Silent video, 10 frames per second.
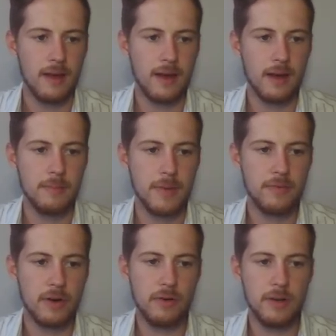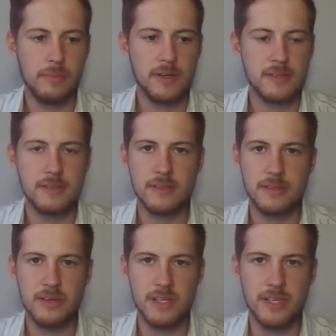If I quickly press
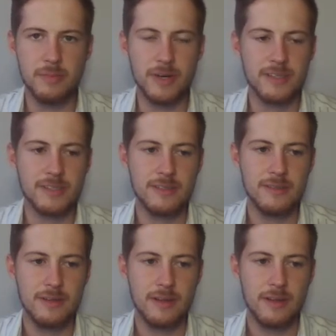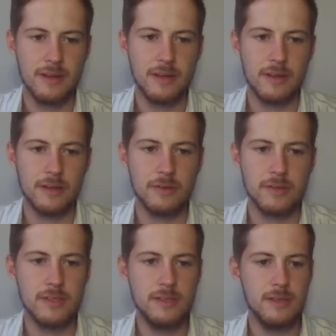the 3D button, you'll
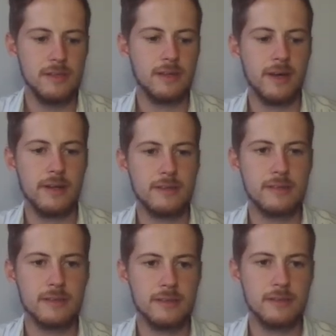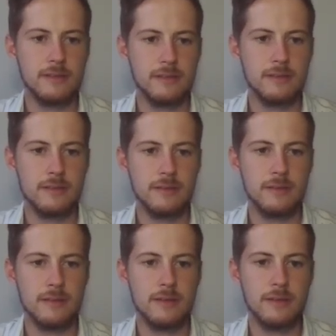see that
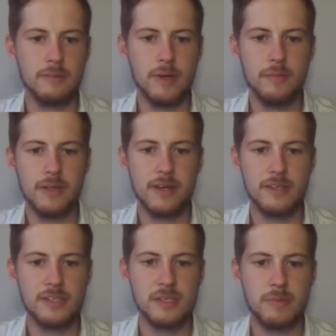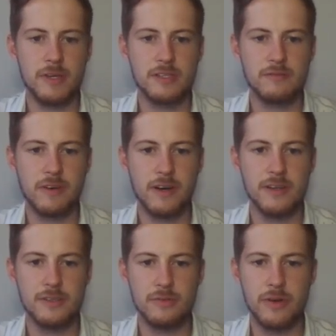the member that I just specified
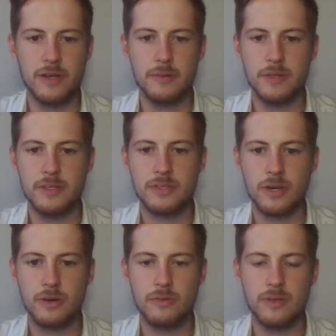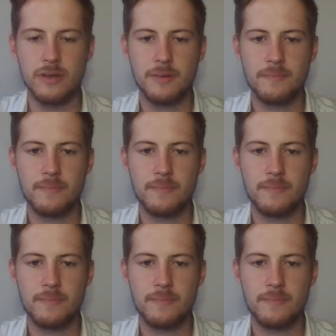has already been shown there.